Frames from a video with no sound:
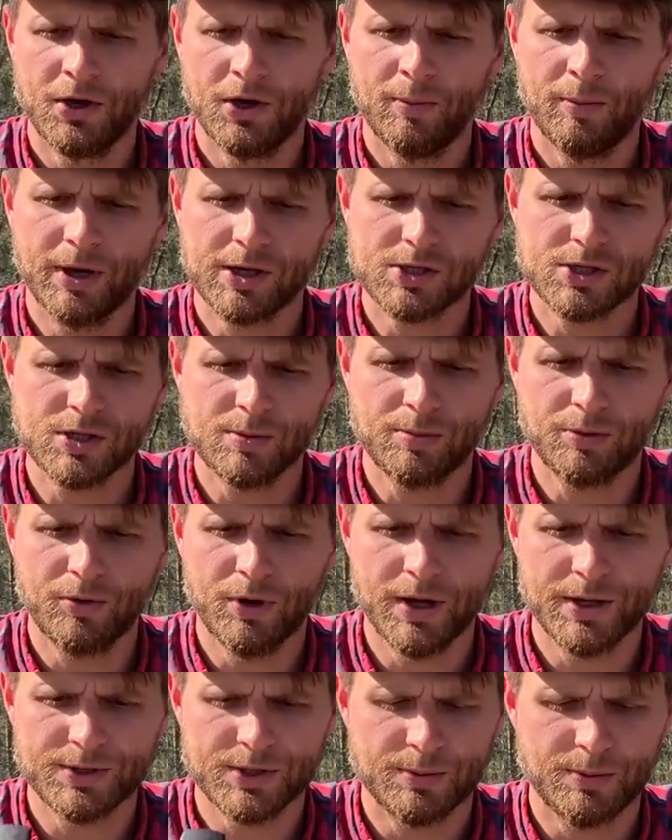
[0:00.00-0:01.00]
I'm actually
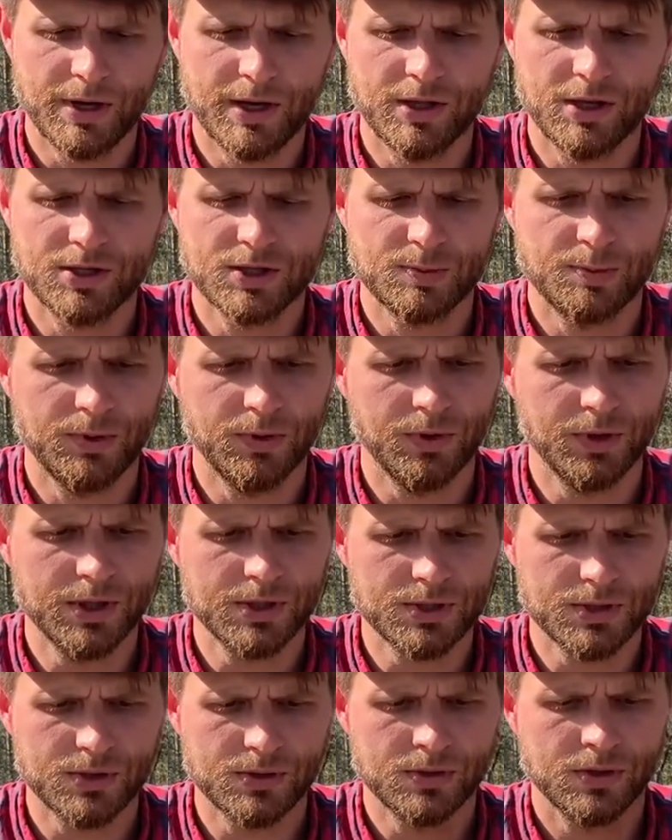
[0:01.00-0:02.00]
impressed by its ability
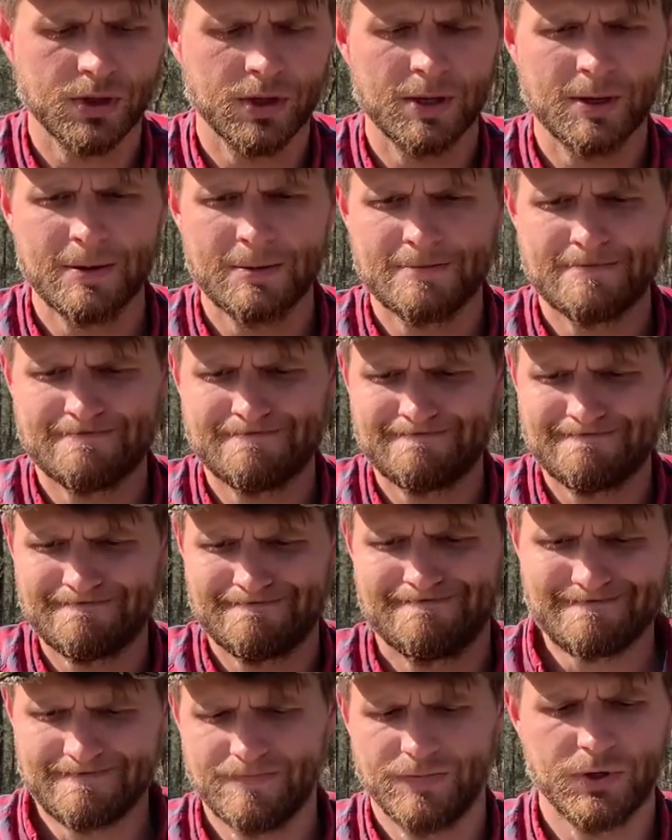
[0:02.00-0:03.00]

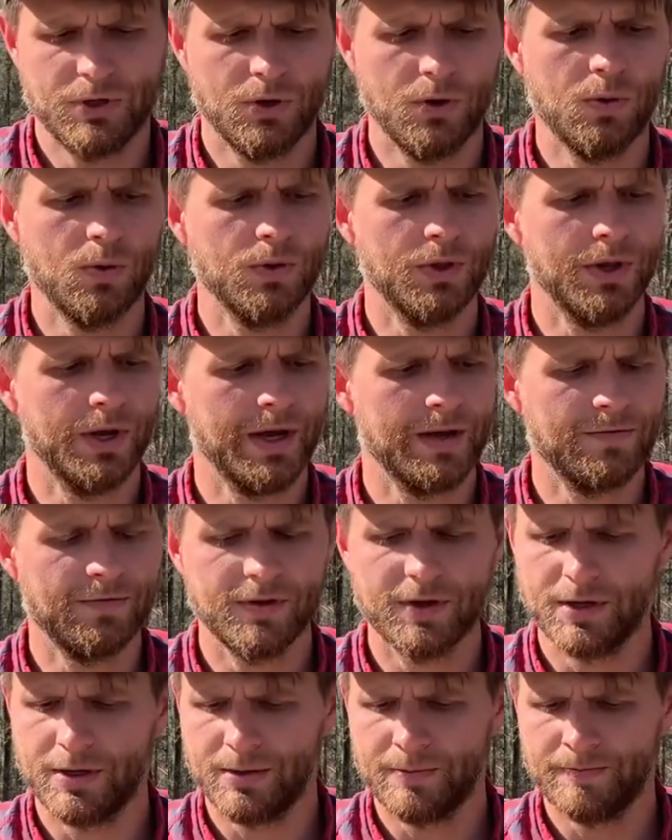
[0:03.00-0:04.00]
to hold the knife
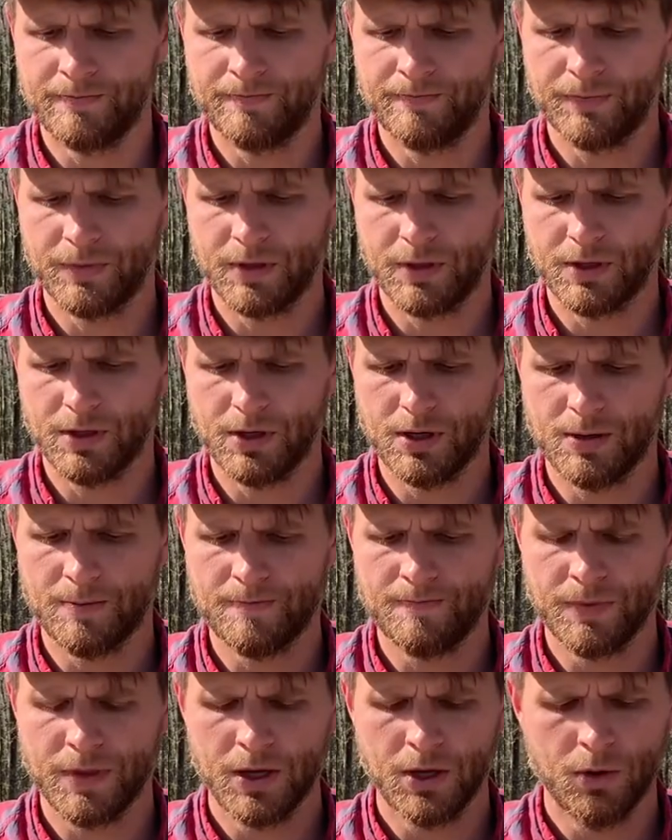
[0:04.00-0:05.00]
in.
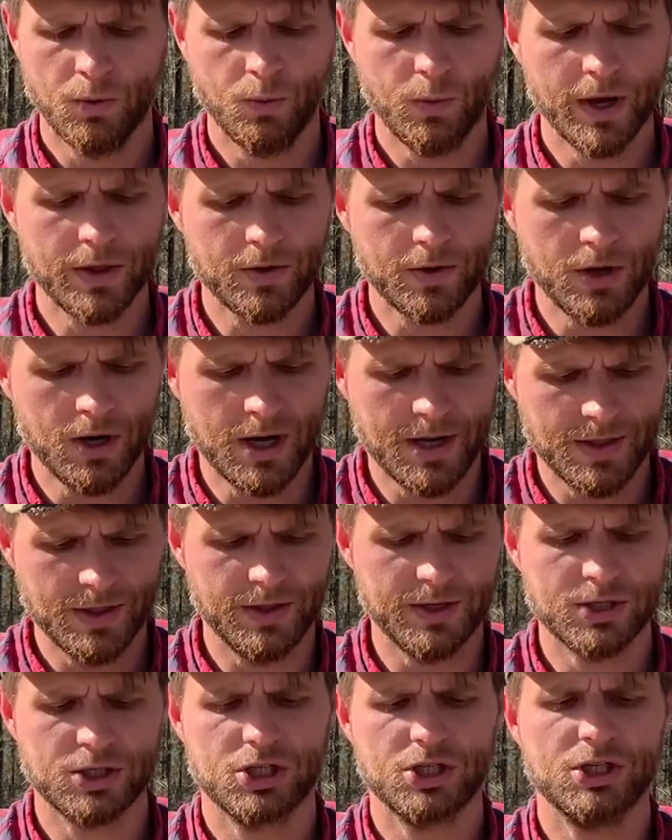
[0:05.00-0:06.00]
Whether or not
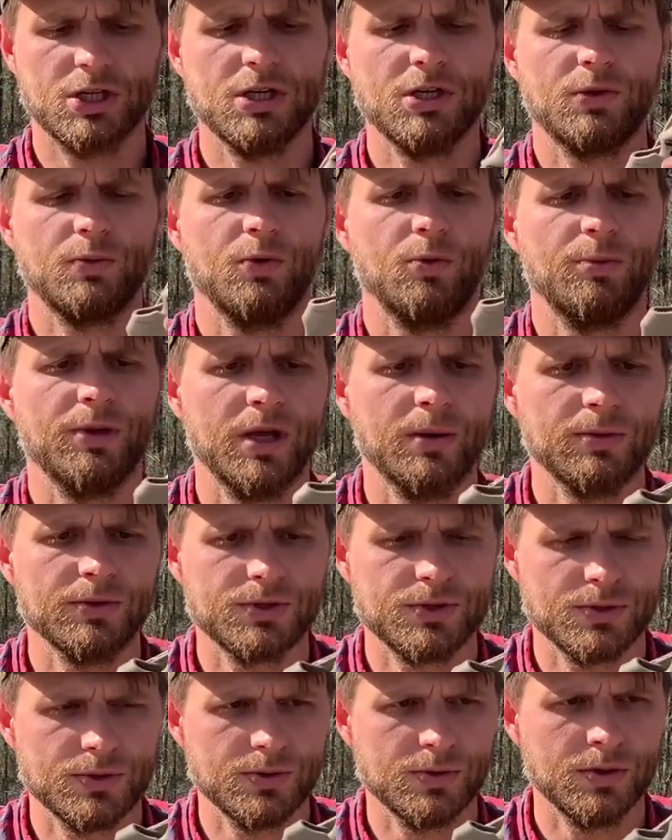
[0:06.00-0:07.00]
this sheath will be able
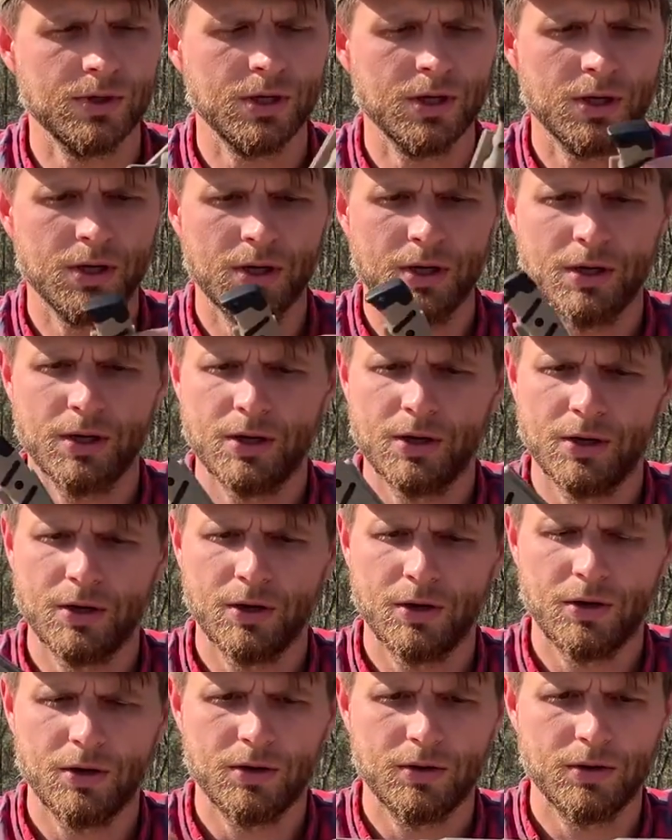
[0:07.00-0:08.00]
to
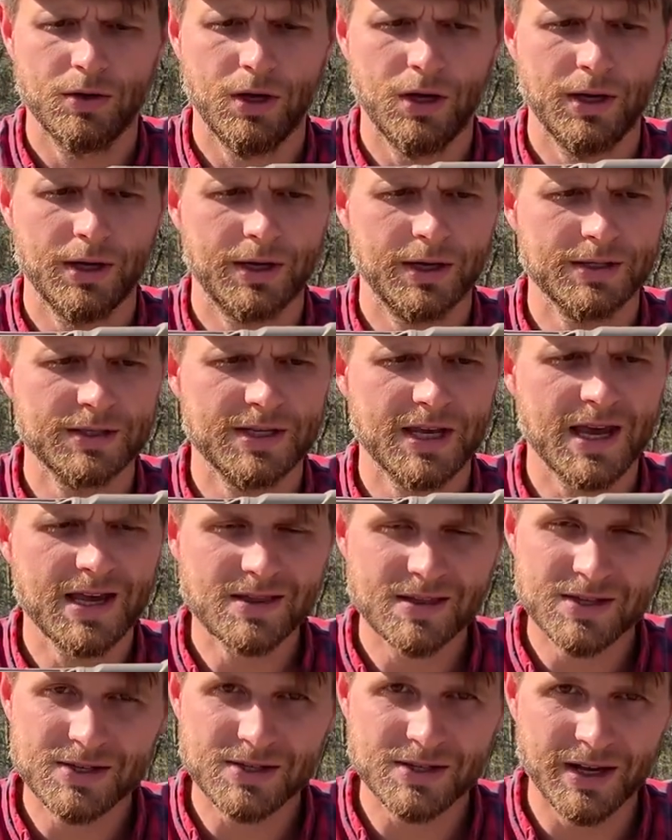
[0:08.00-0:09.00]

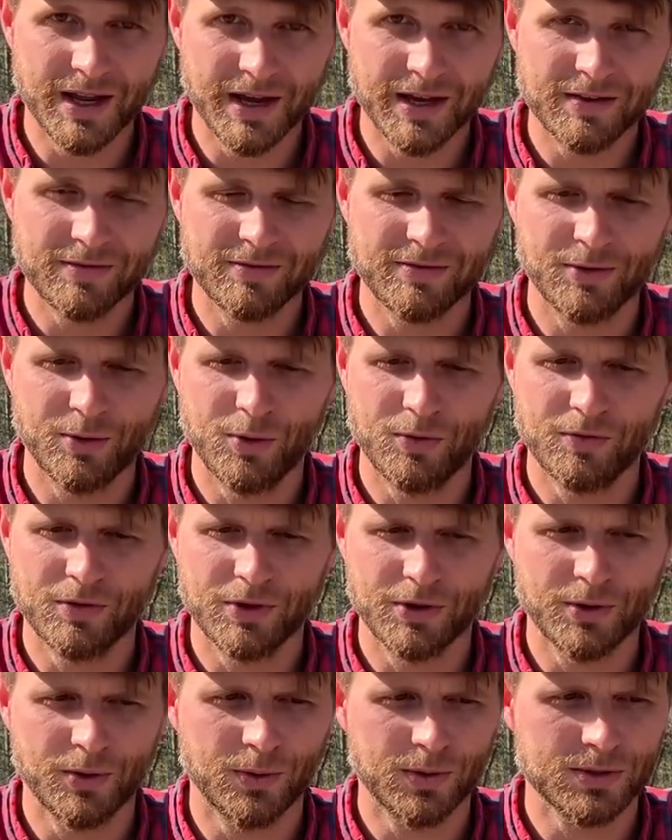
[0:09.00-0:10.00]
contain this knife over
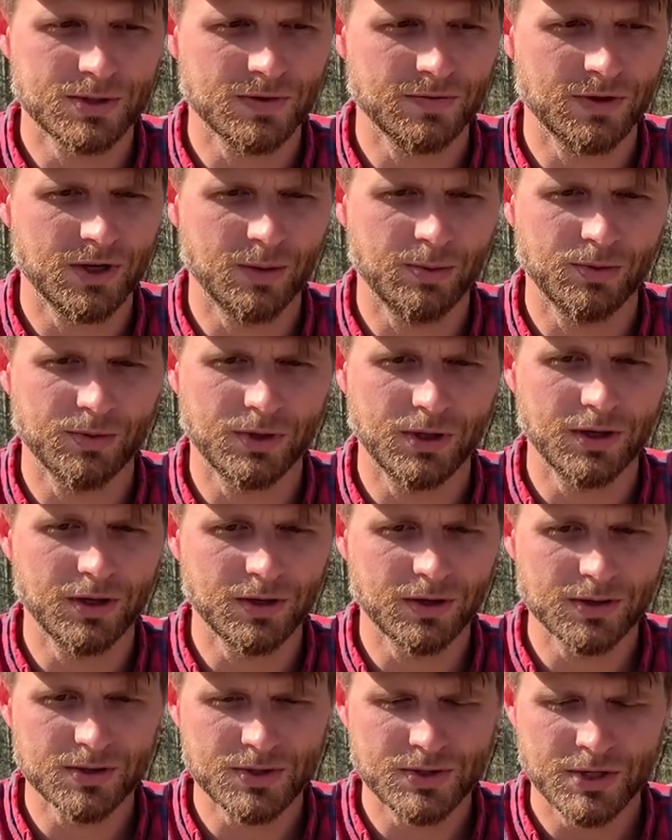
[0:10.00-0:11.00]
the course of a couple of
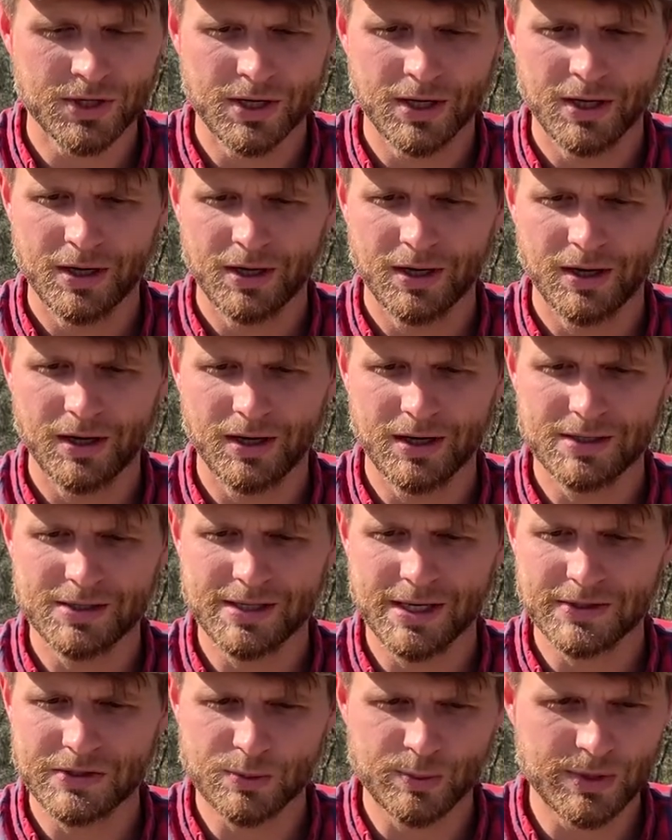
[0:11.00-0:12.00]
years is
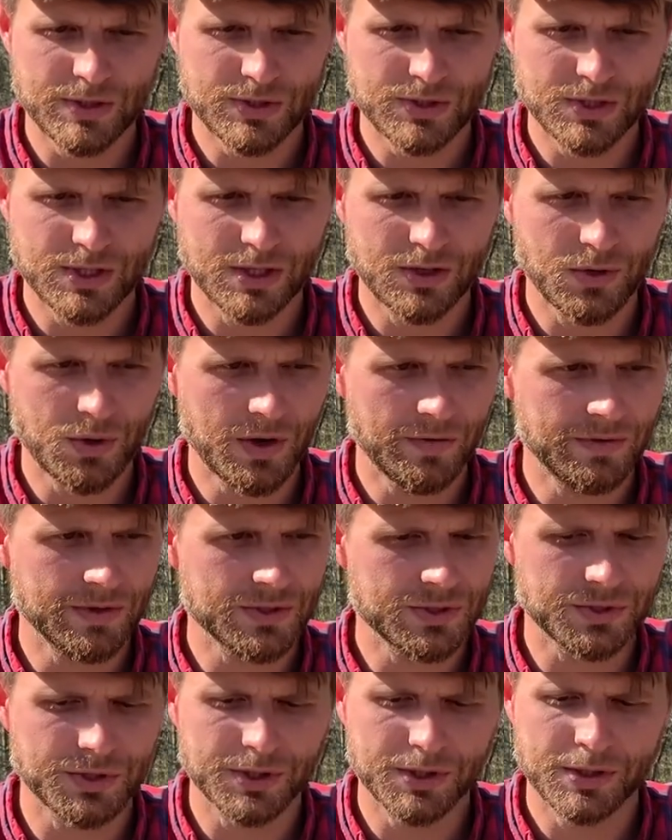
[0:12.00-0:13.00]
yet to be seen,
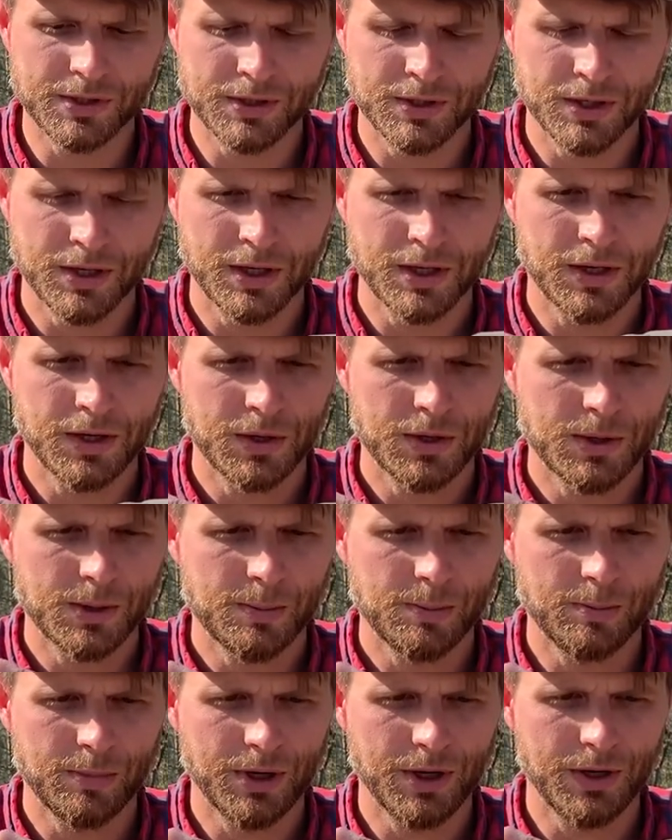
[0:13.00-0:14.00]
obviously.
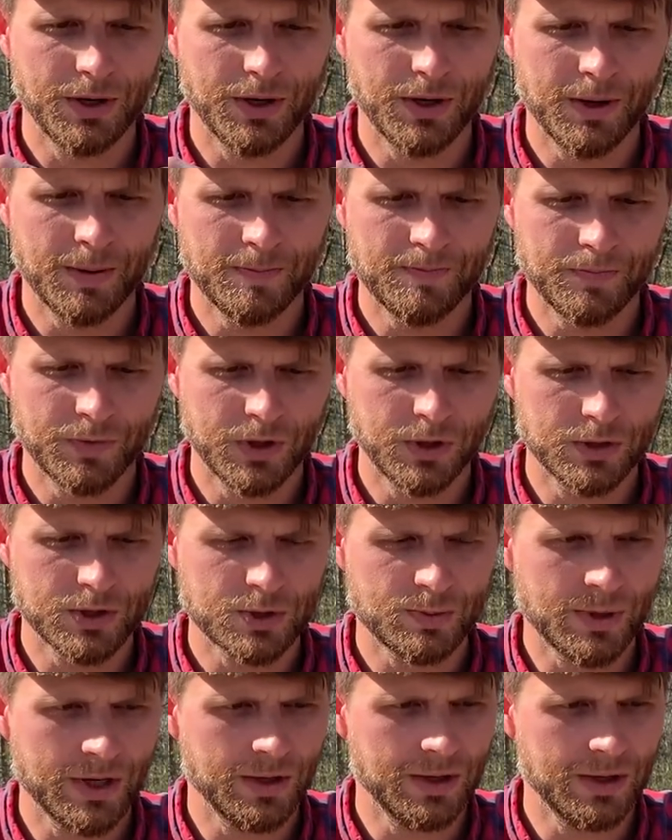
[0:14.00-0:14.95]
But just my